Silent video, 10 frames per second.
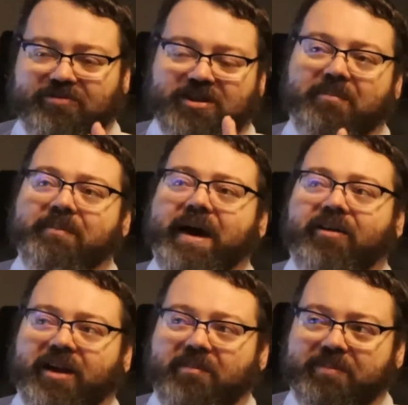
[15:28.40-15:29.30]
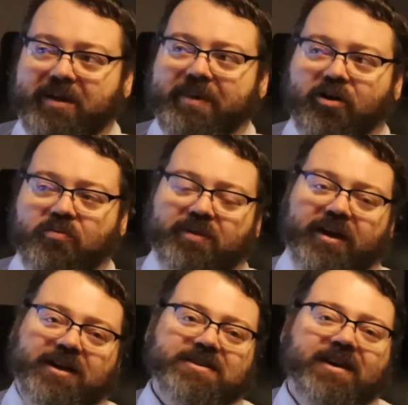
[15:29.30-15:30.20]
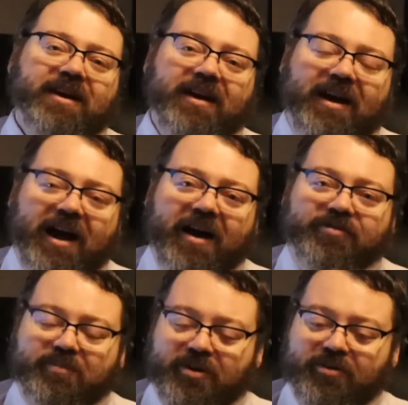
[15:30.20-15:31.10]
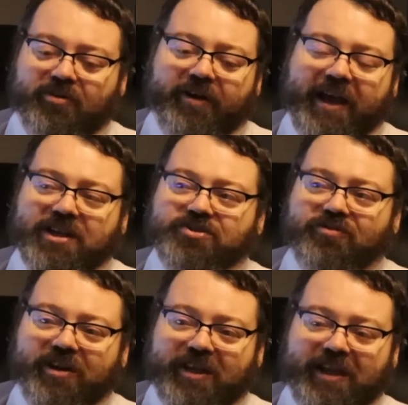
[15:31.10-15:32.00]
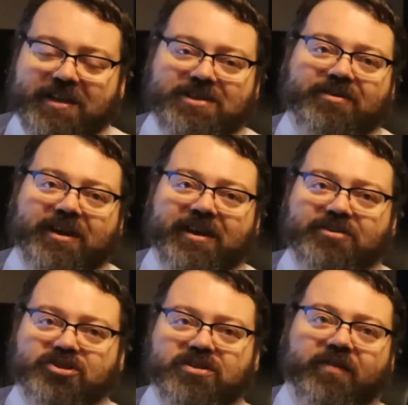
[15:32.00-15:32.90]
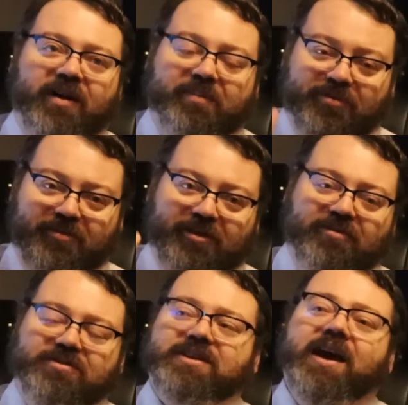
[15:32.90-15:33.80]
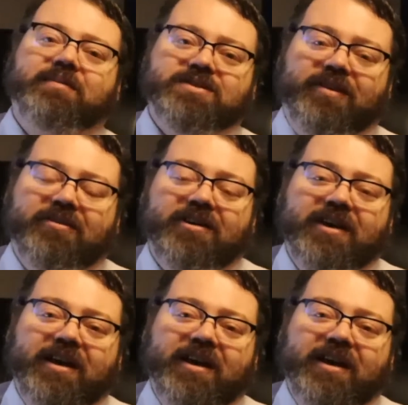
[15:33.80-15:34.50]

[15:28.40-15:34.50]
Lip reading: dumb matter like a big metal plate off the moon or an asteroid easier that can shove it up through the Earth's atmosphere?